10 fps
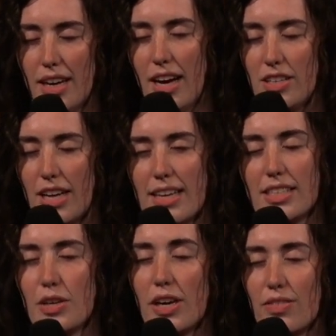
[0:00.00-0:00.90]
I just ask that
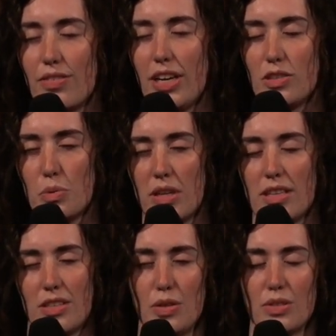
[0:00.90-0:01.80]
you give each one of the
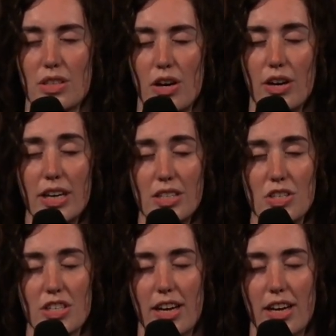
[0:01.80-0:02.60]
students courage